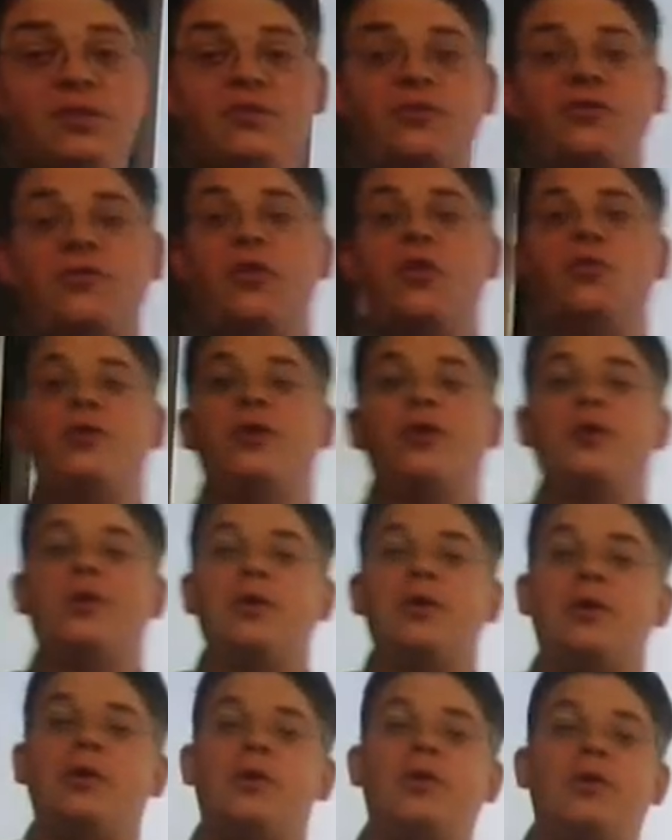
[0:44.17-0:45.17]
the folder
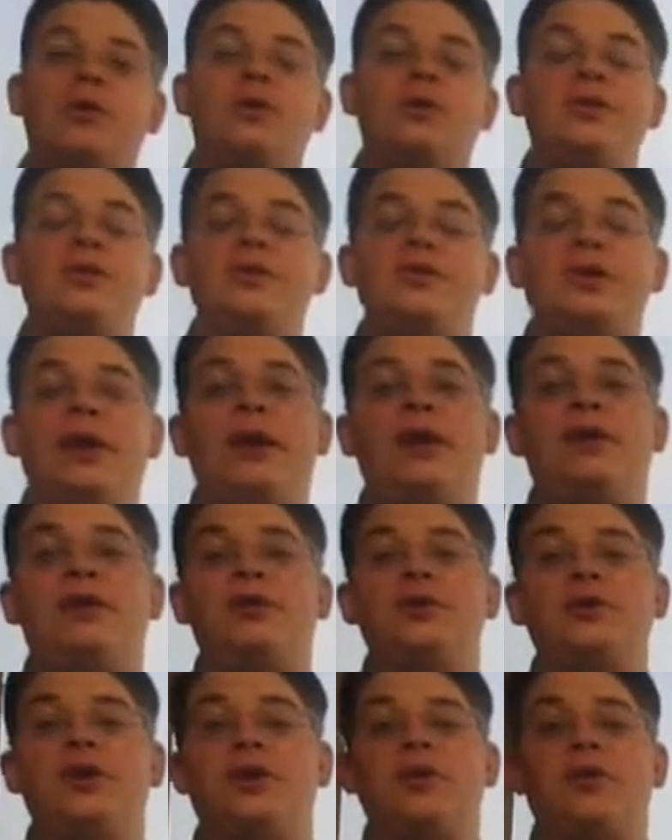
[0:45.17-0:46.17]

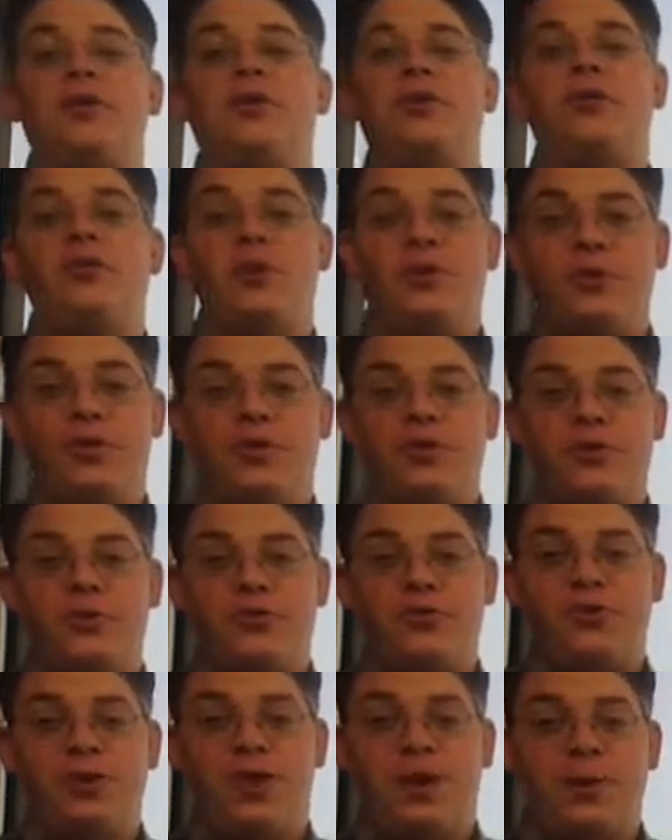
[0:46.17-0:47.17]
entitled Theory
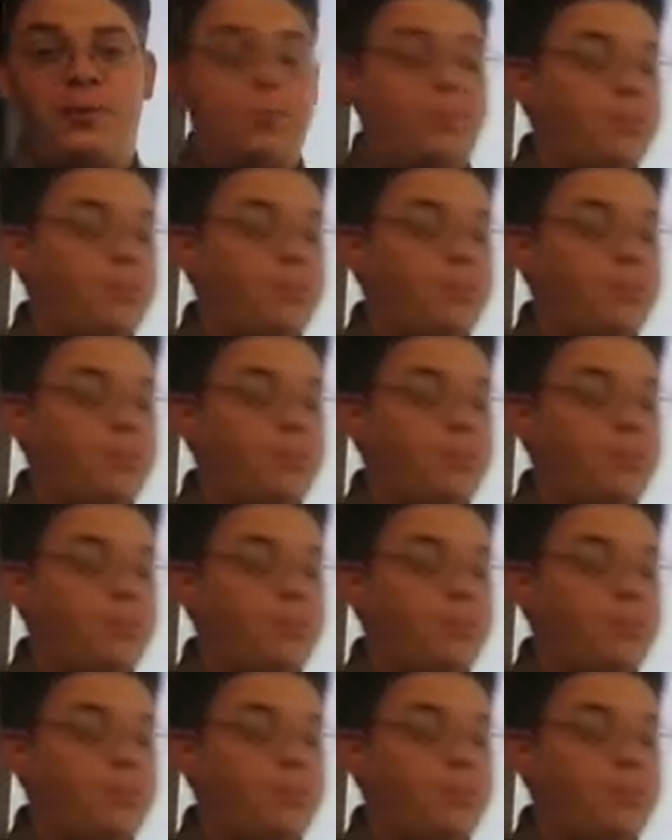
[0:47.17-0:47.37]
Thursday.